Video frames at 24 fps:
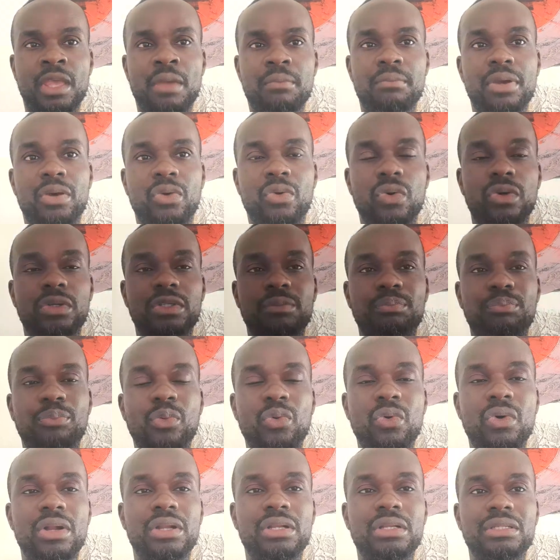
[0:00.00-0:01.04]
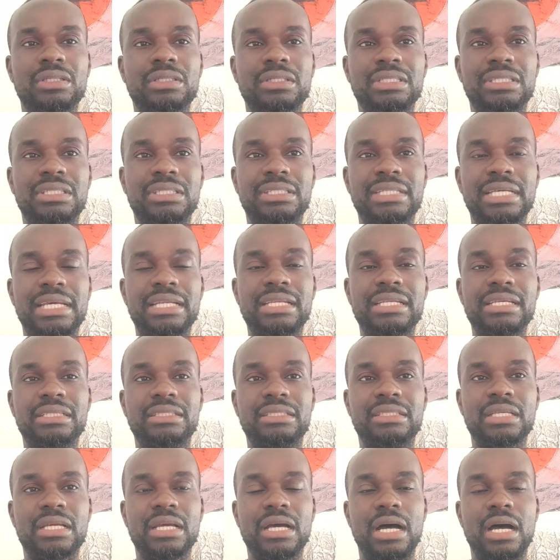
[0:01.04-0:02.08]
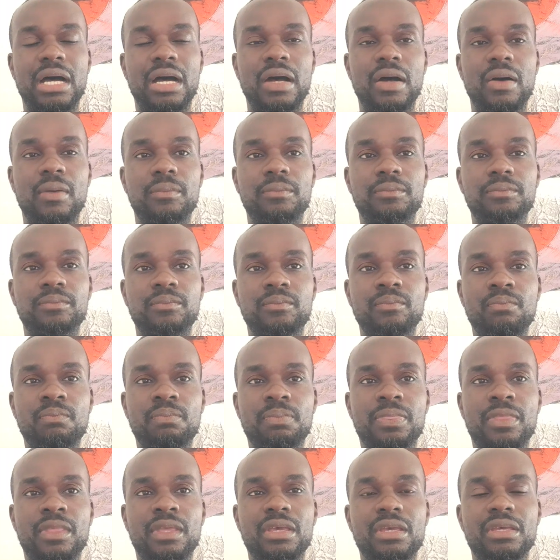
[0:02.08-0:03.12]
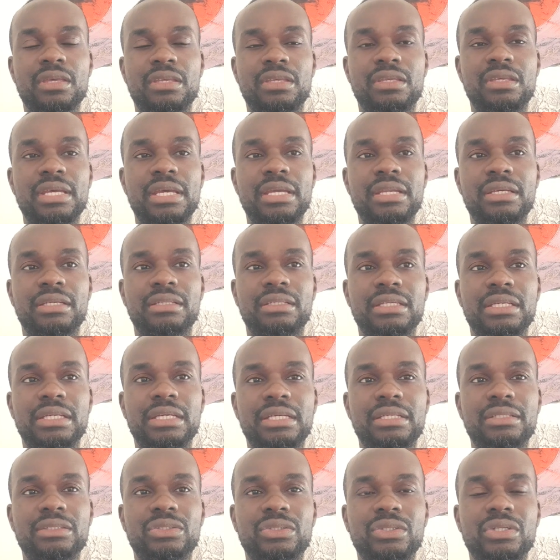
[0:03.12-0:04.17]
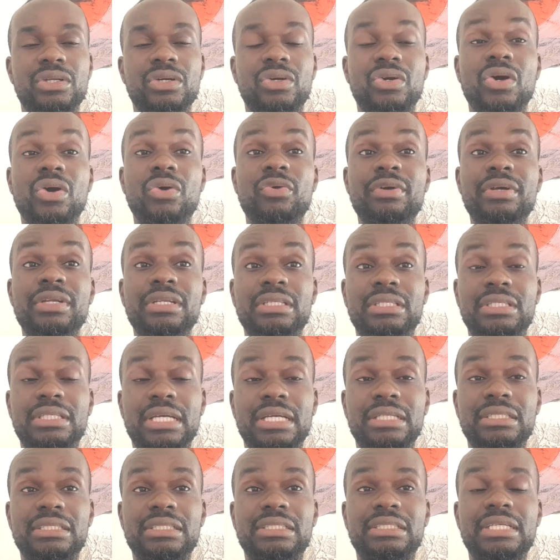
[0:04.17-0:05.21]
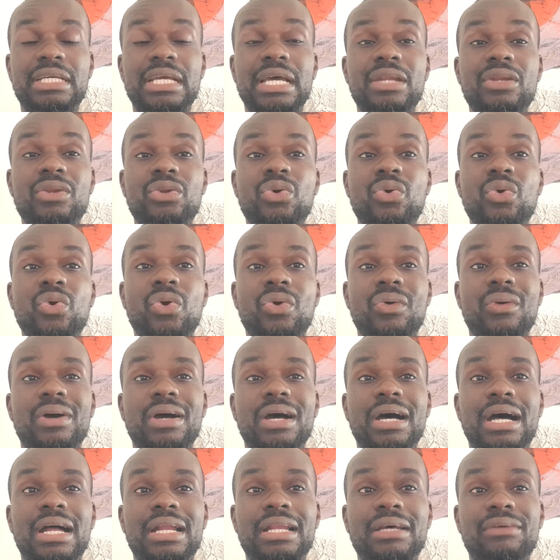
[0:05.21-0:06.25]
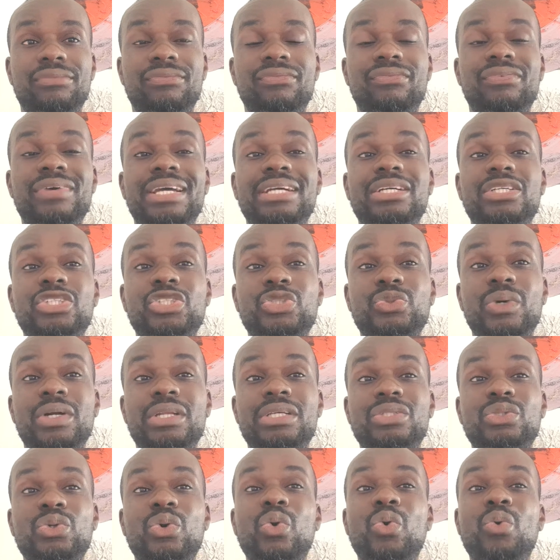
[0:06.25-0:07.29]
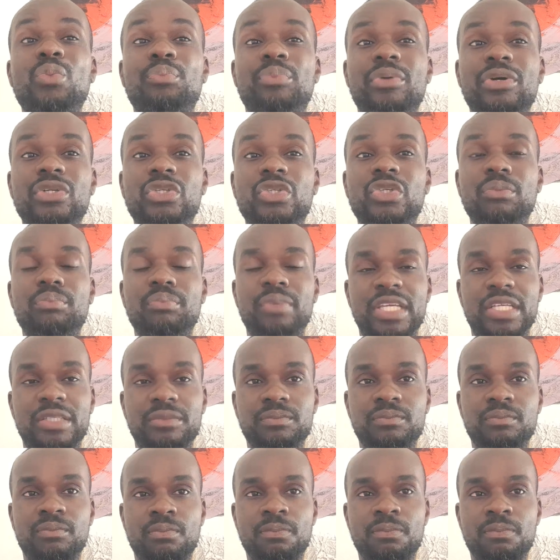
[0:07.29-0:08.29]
Because Paul said it, um, he said it into the Corinthians. He said, a door, an effectual is open to me,